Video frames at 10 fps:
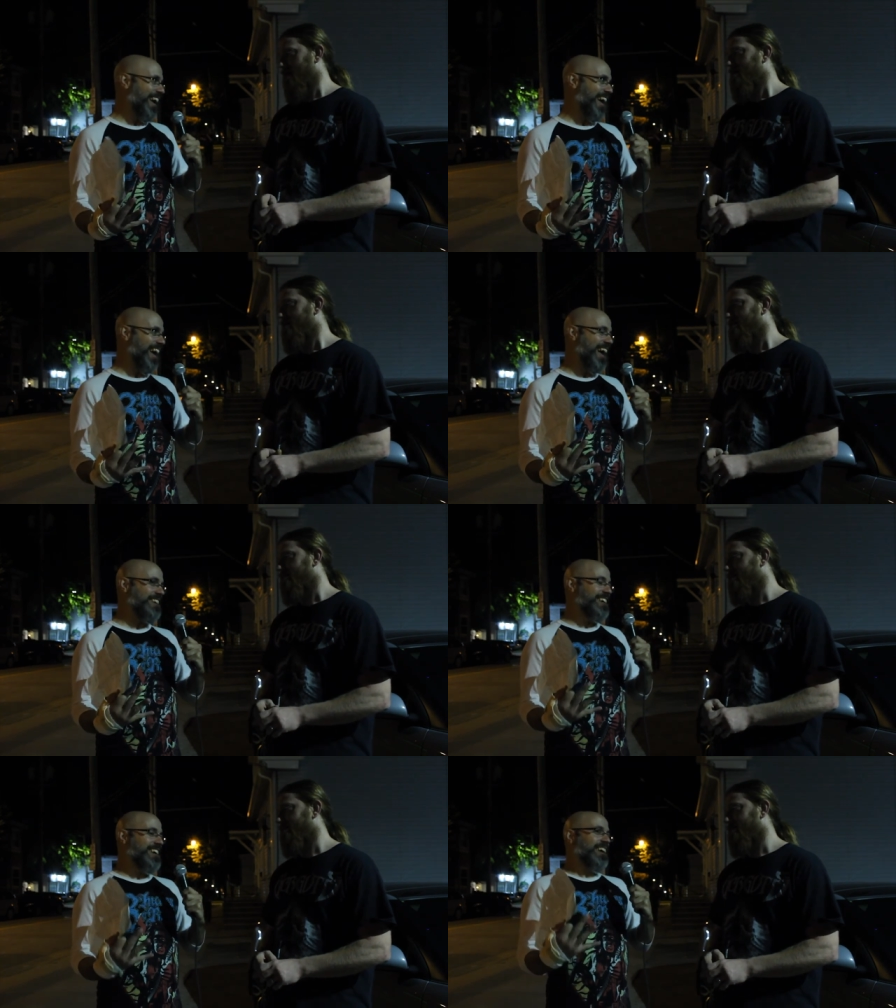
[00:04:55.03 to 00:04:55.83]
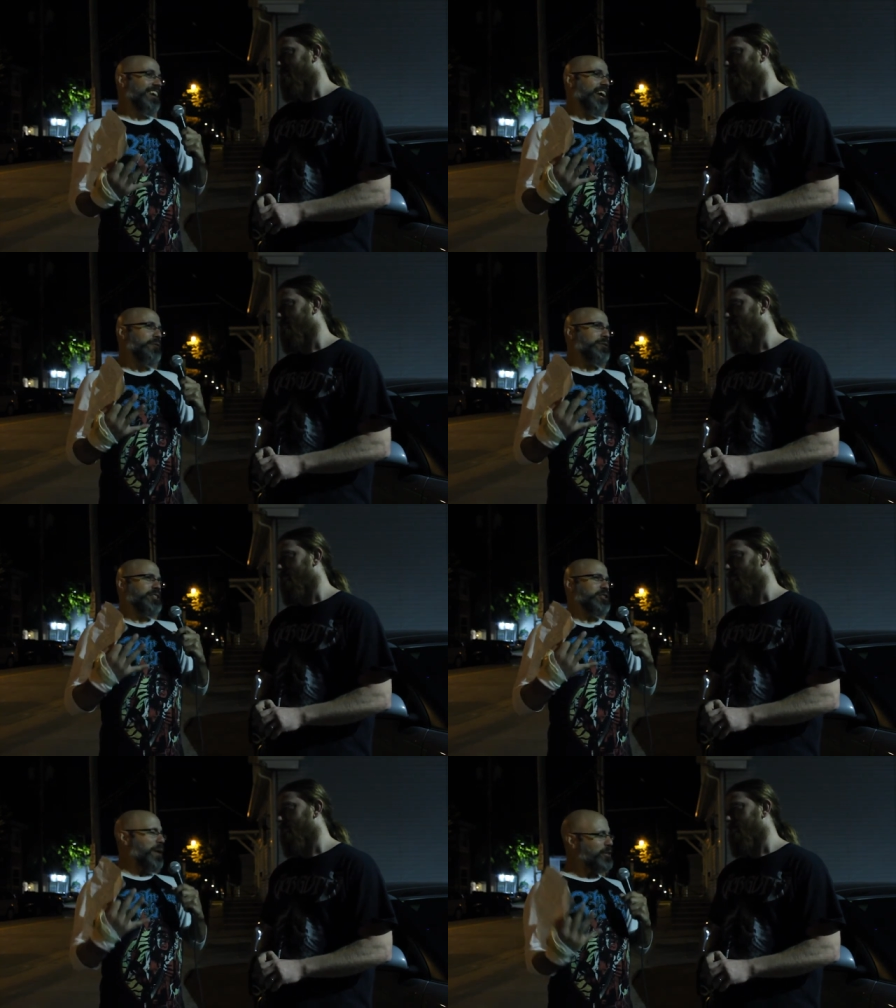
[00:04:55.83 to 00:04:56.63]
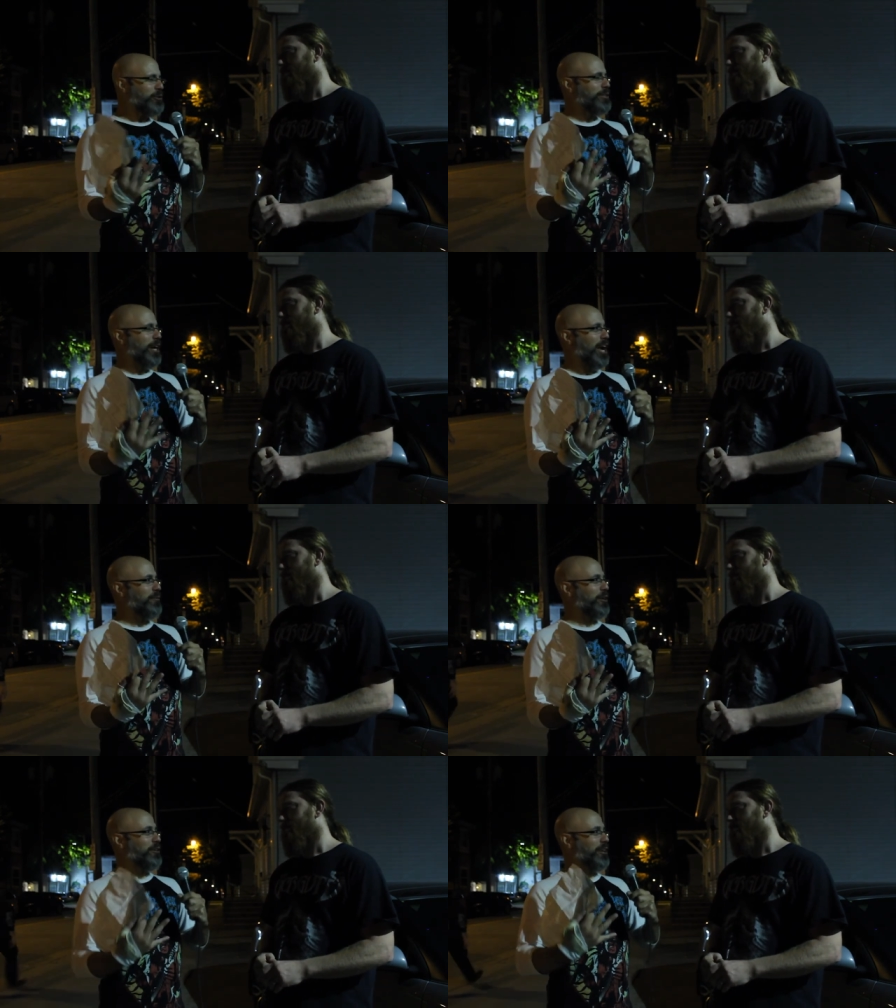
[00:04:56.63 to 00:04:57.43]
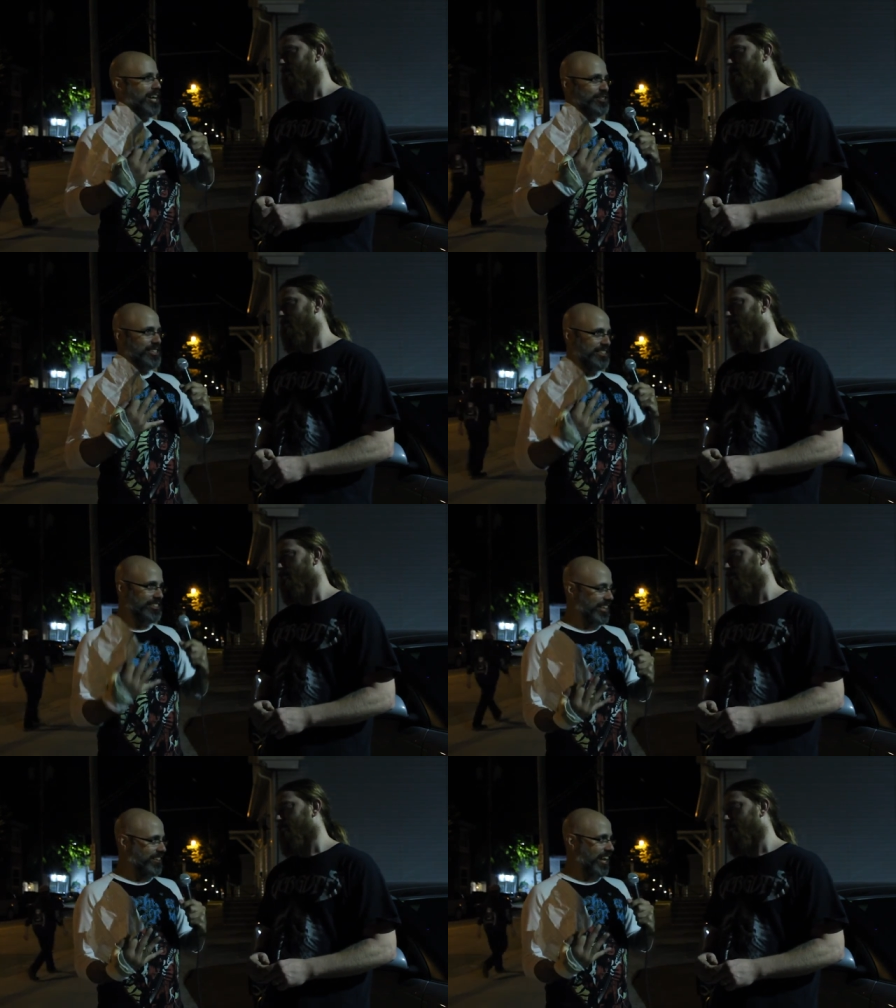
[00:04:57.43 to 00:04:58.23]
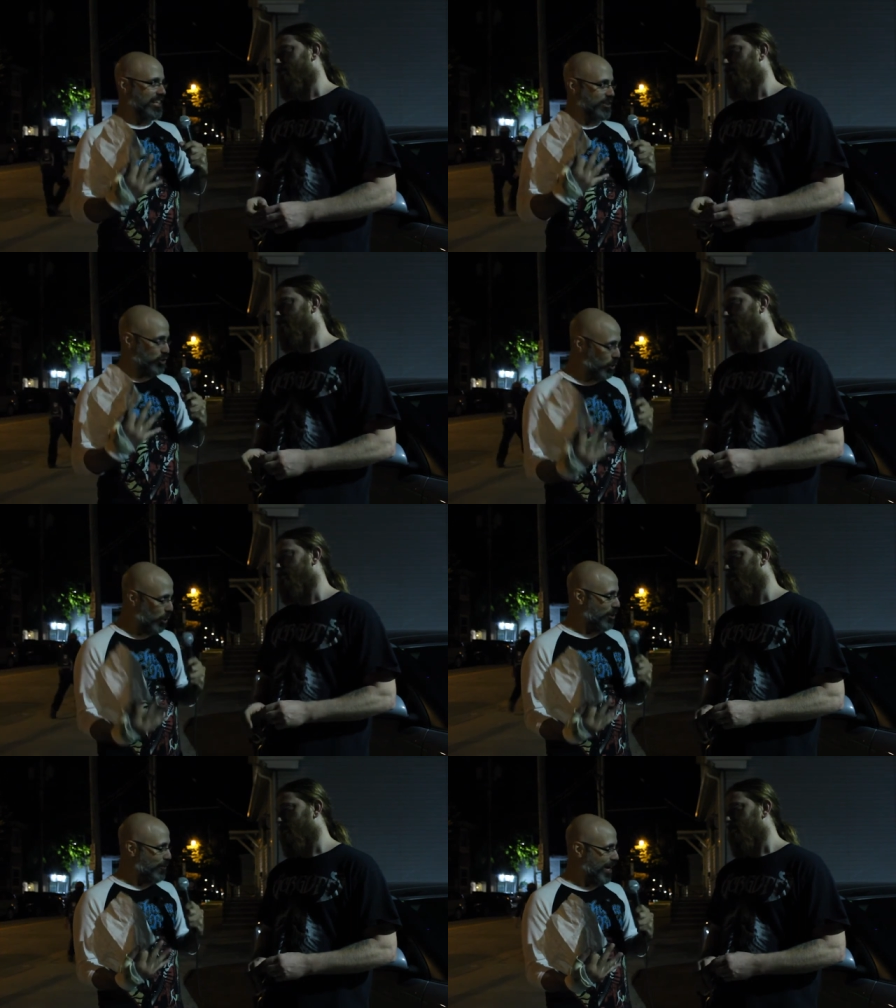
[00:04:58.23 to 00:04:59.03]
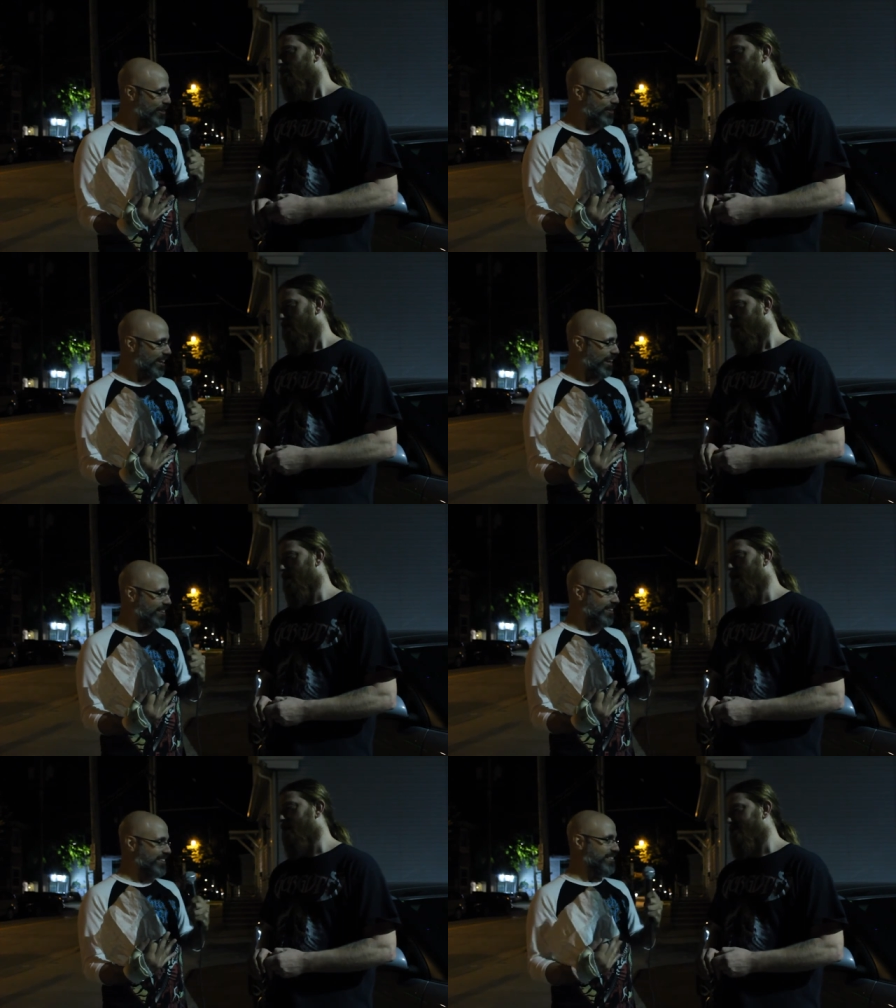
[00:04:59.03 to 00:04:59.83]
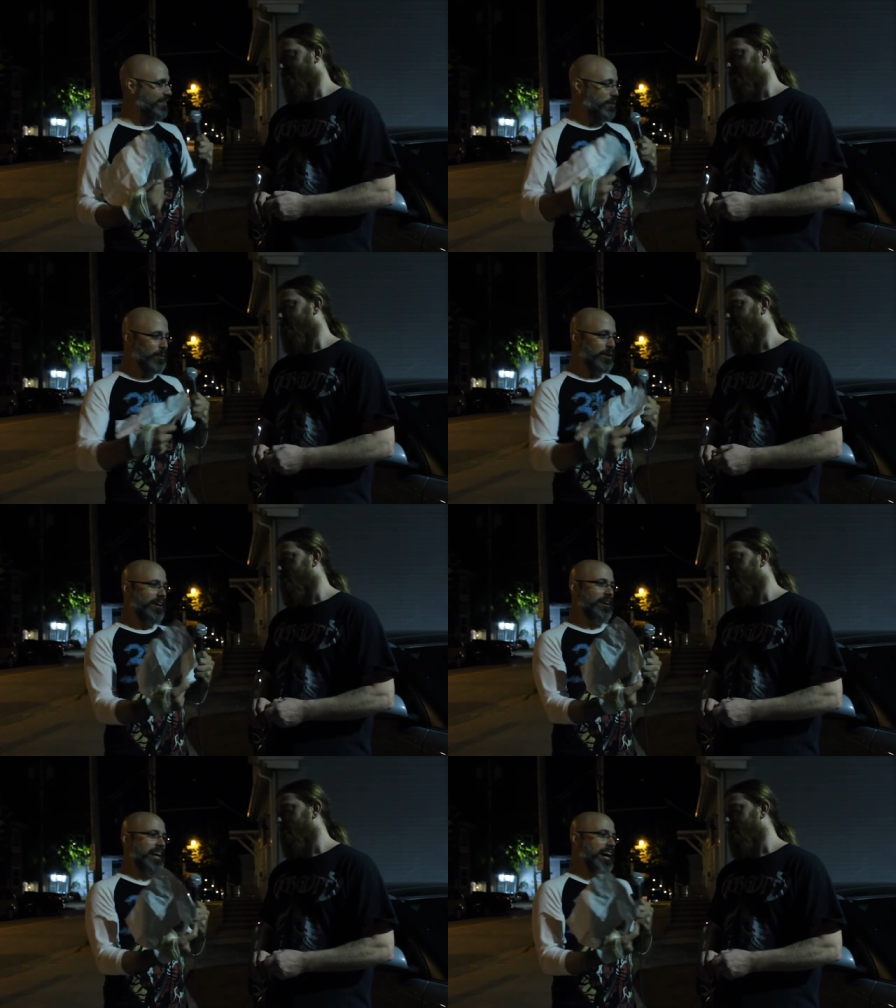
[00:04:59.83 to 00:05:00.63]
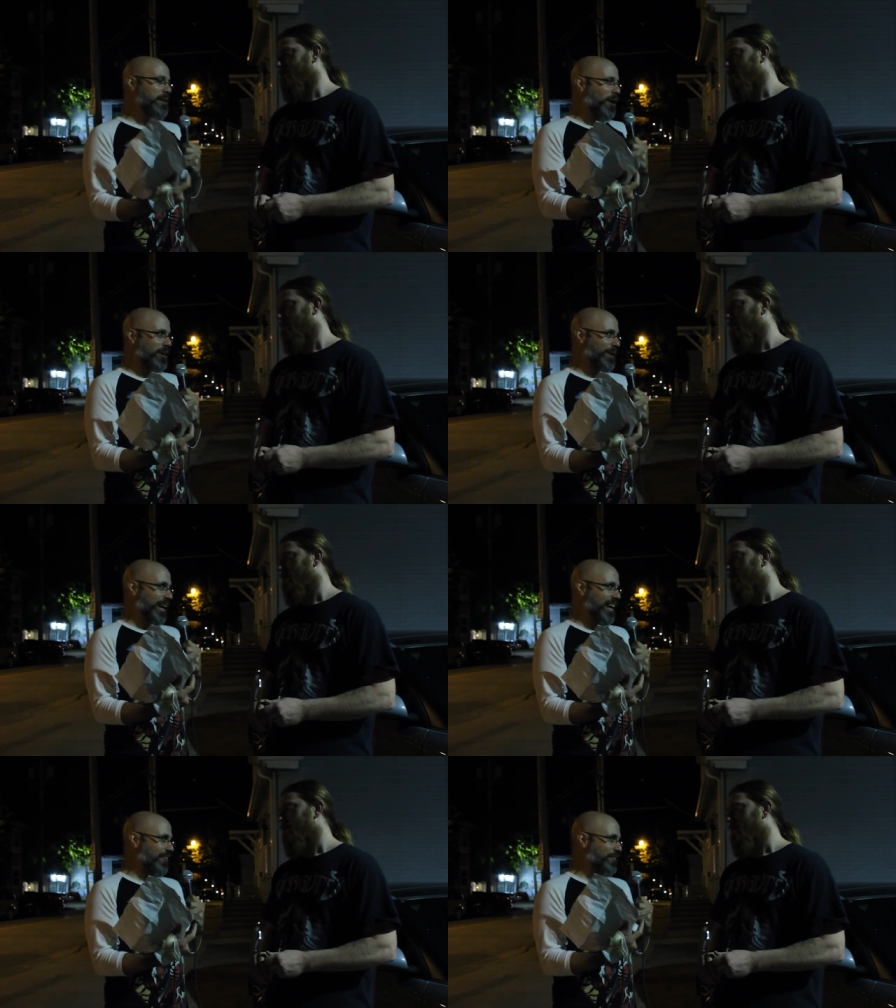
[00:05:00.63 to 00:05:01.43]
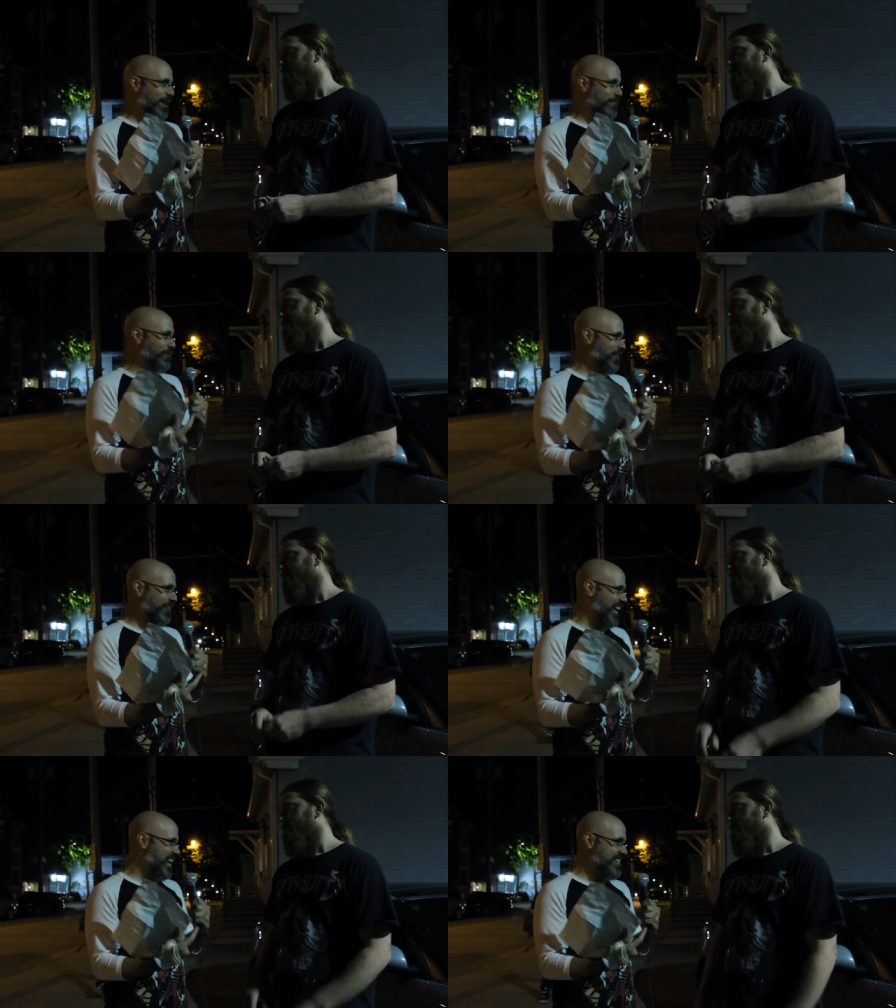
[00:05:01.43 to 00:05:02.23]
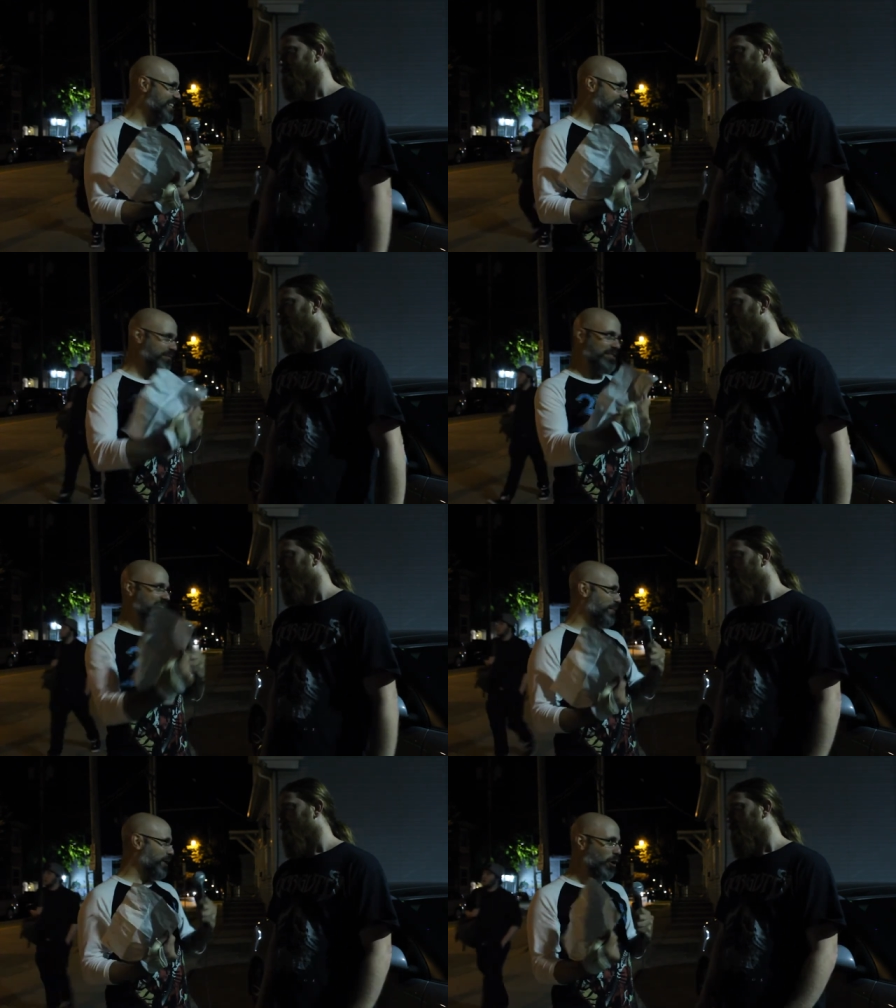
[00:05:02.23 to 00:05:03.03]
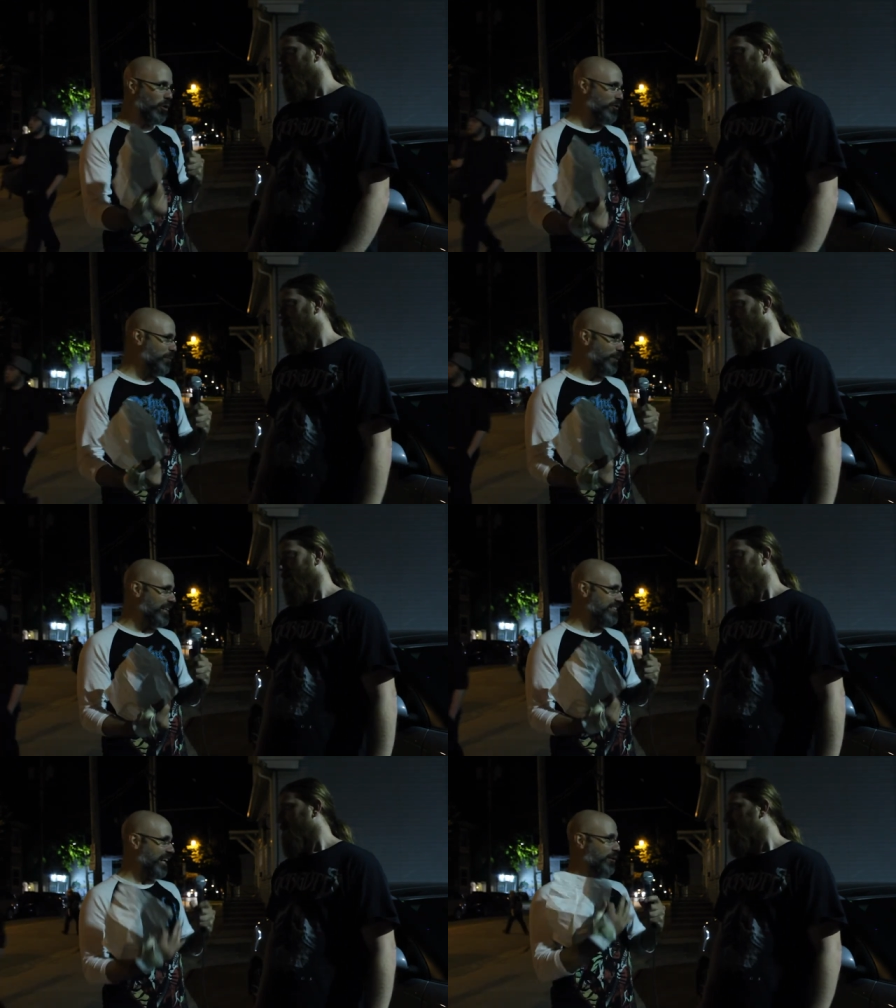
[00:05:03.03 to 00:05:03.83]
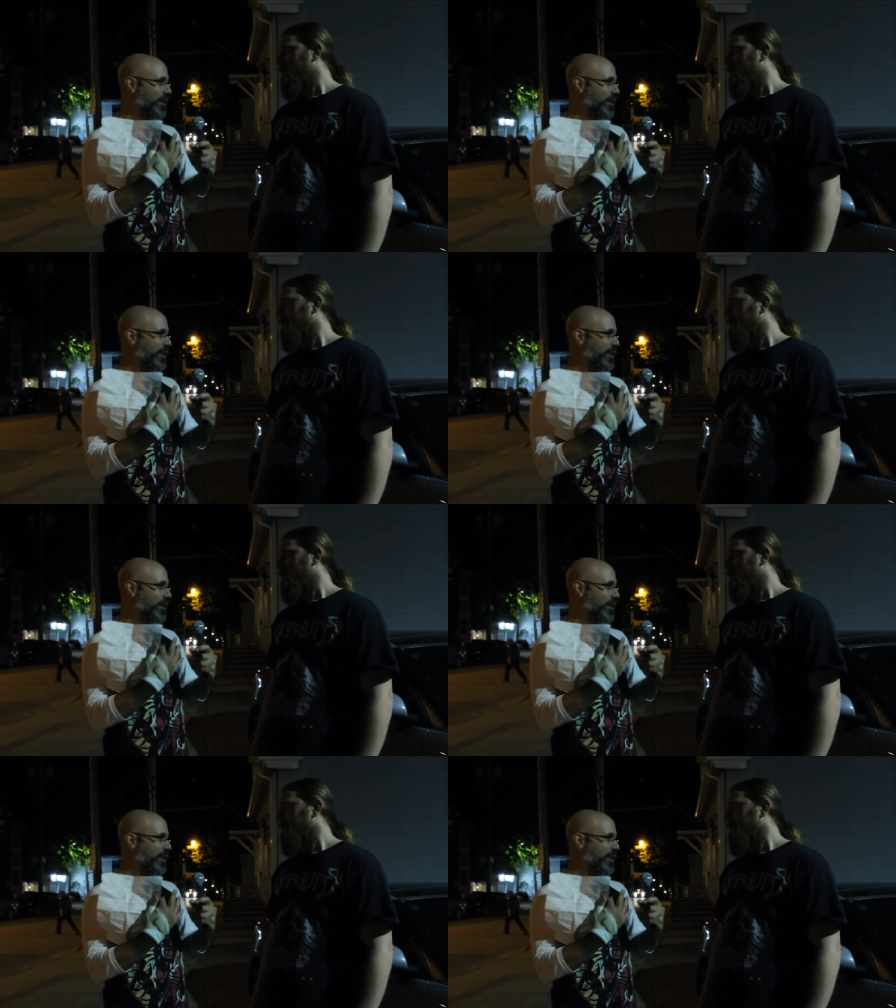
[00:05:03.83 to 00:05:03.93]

And it was a special time where you could actually sit and enjoy a record because yeah. you put an iPod in my hand I find I'm very ADD I'm skipping all over the place and I don't